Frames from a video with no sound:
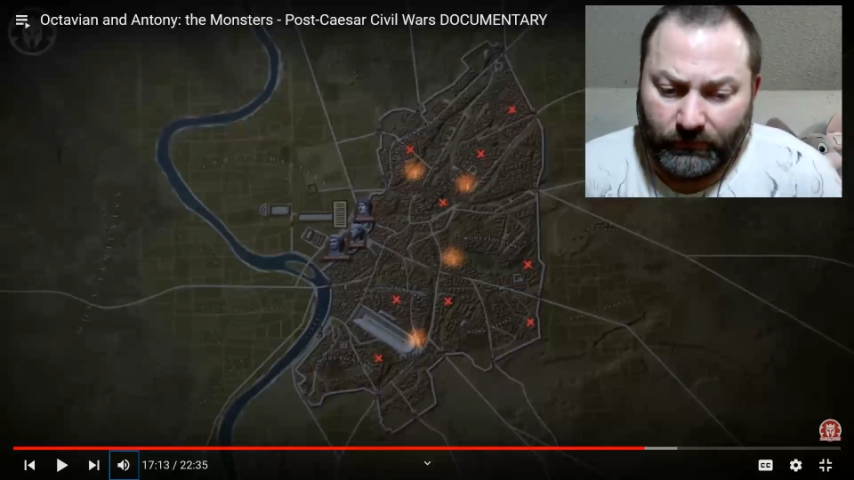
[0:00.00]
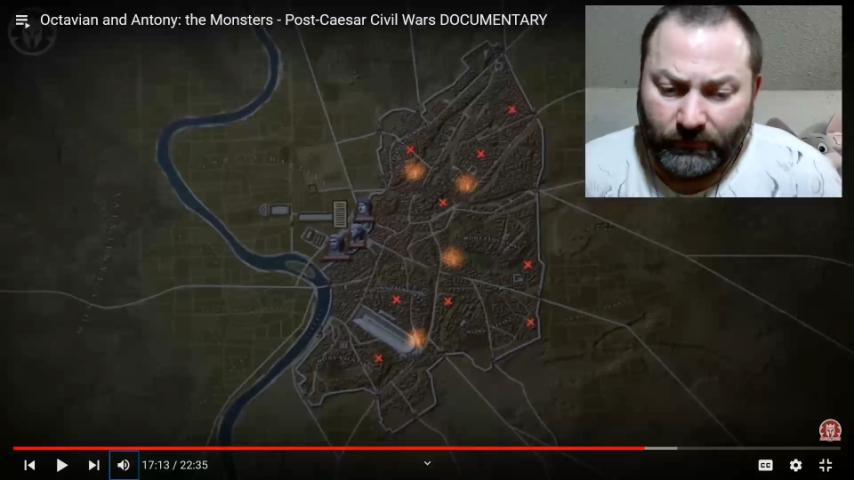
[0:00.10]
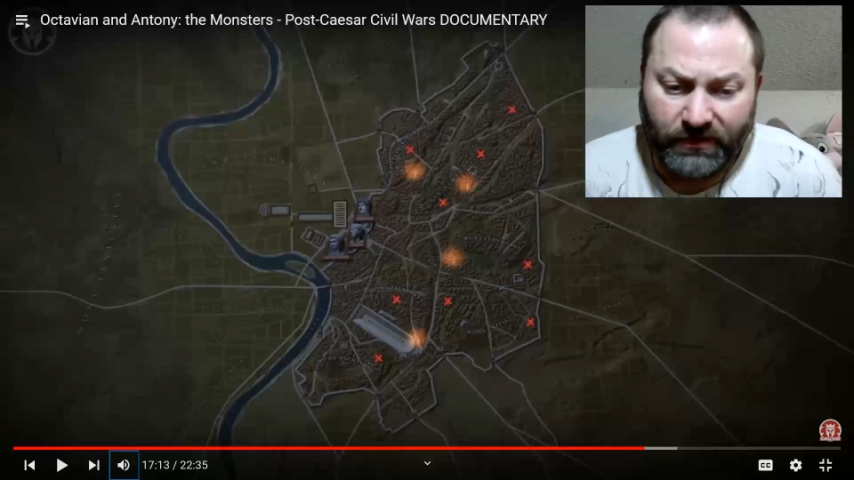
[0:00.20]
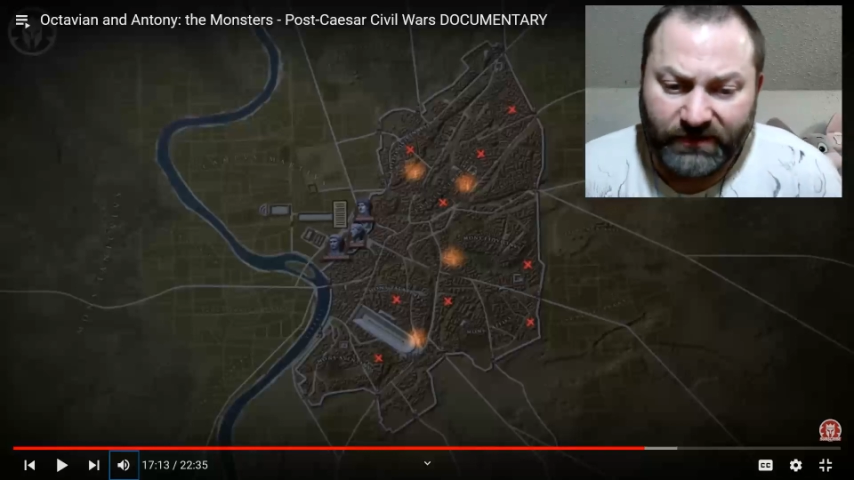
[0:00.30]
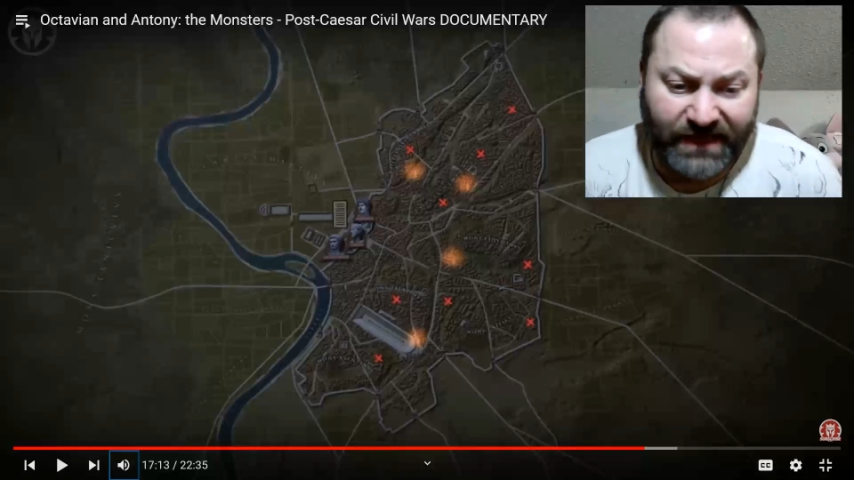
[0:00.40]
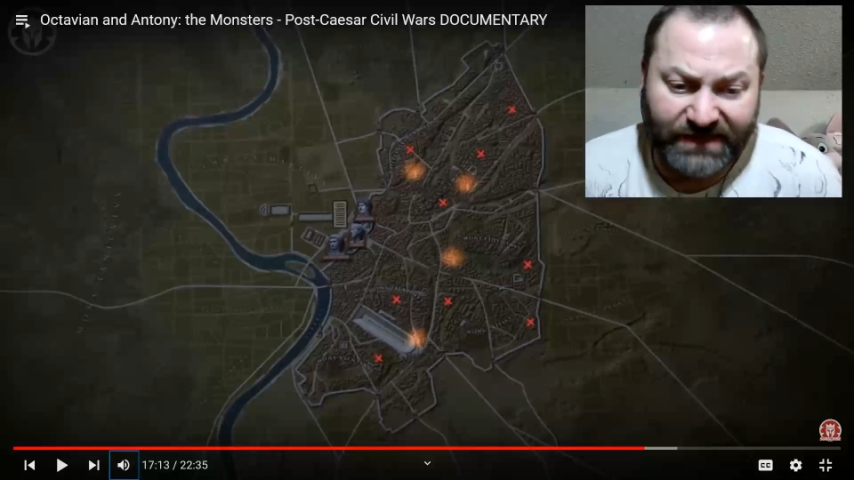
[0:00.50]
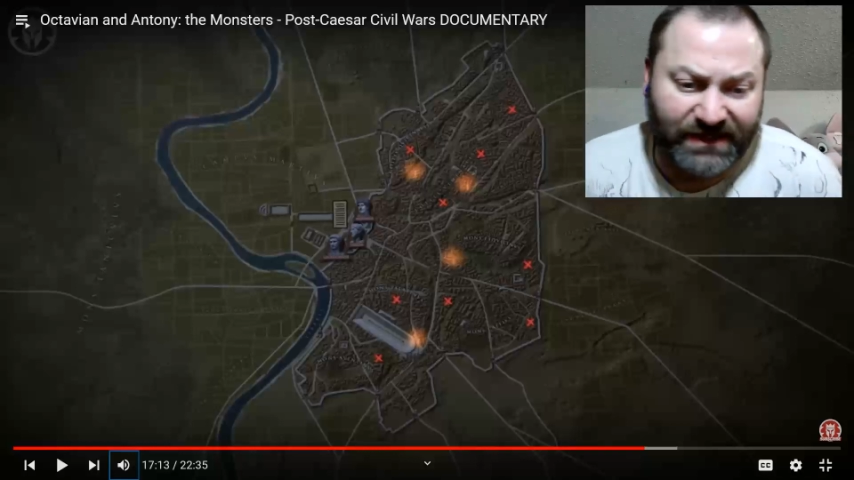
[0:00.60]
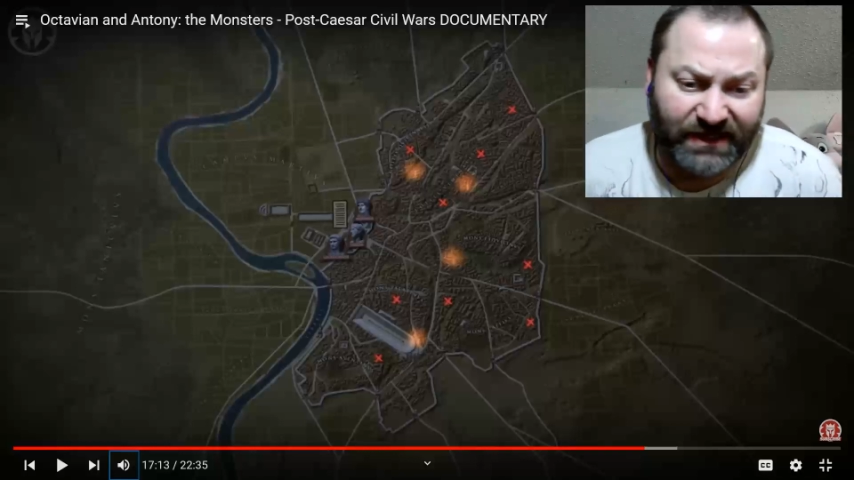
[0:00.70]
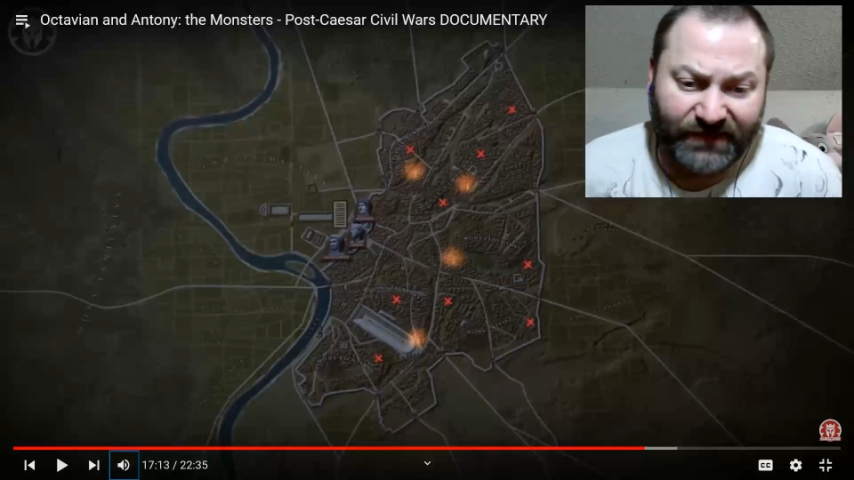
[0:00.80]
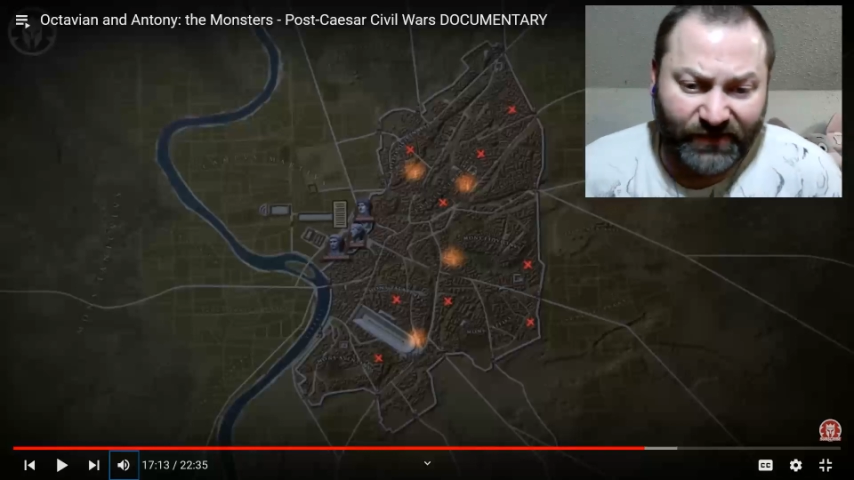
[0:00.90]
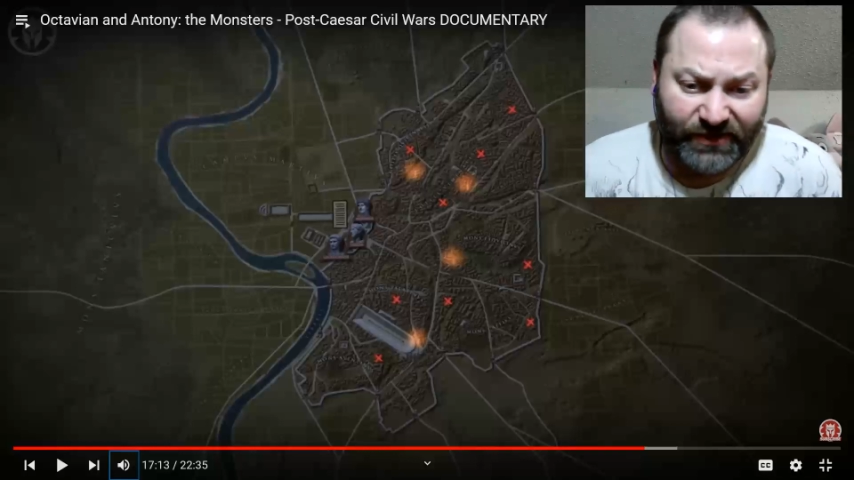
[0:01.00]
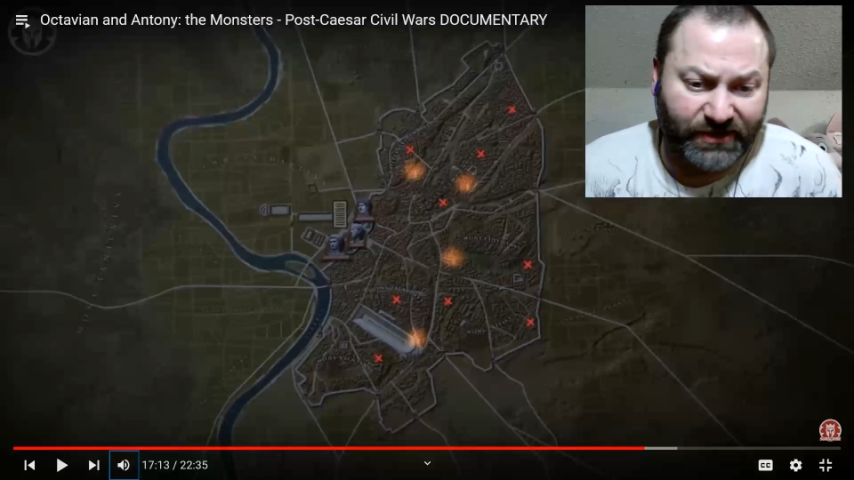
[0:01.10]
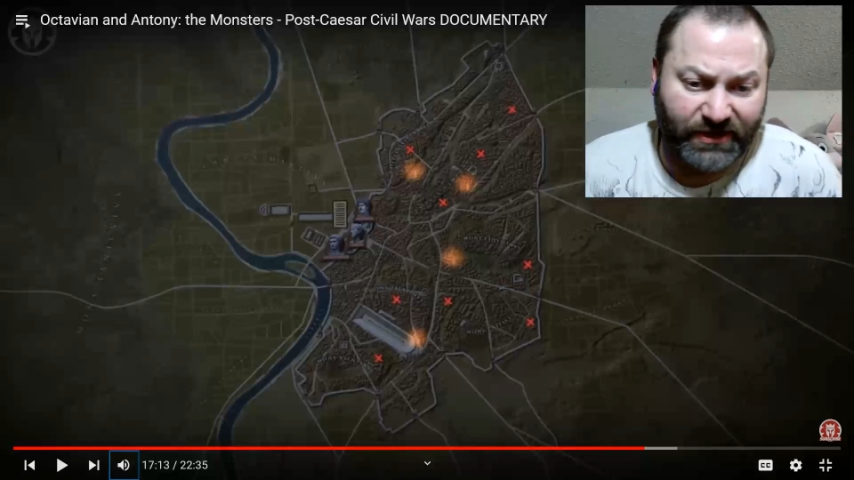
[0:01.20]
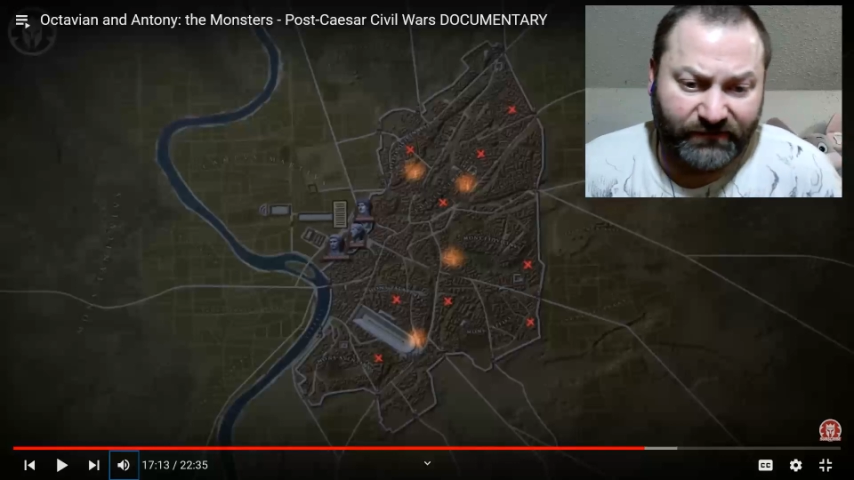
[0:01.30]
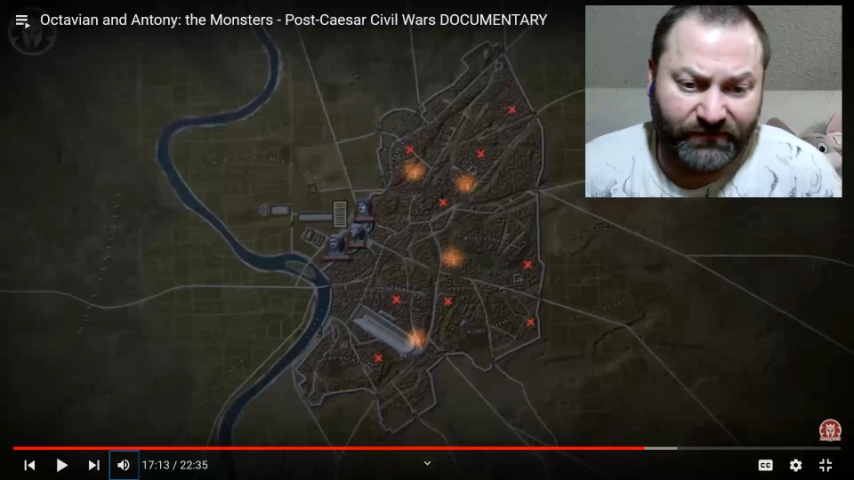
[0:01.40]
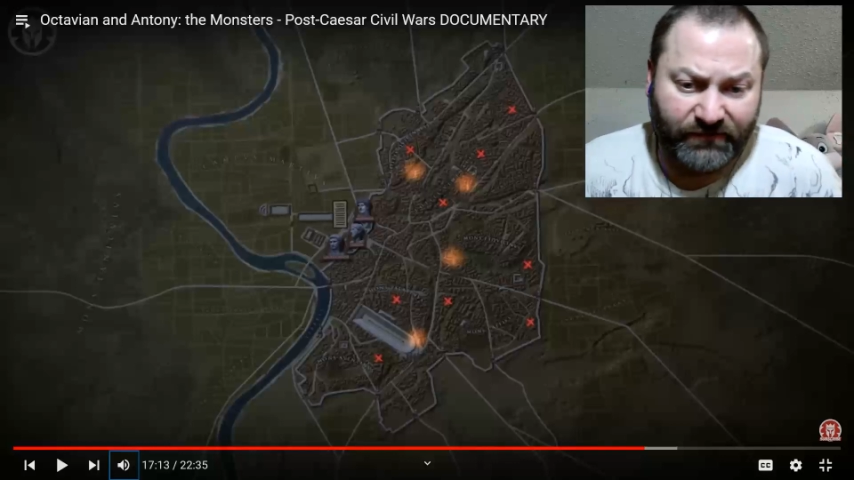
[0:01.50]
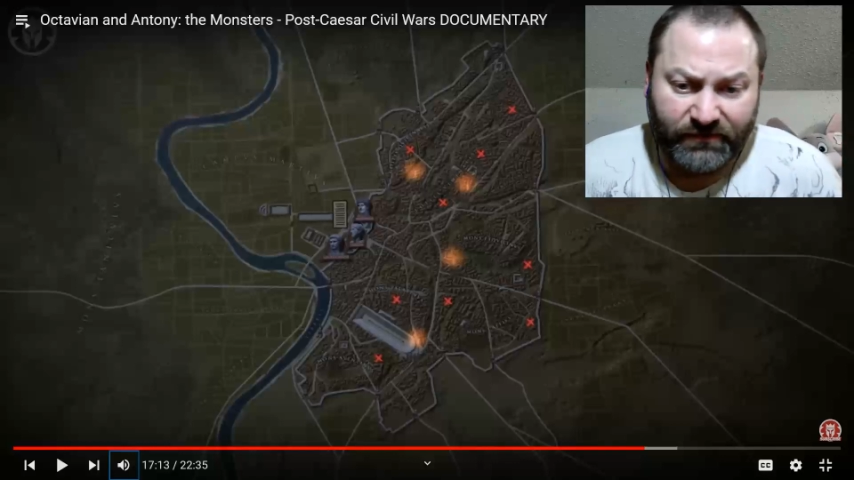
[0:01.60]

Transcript: Because that's not even good enough.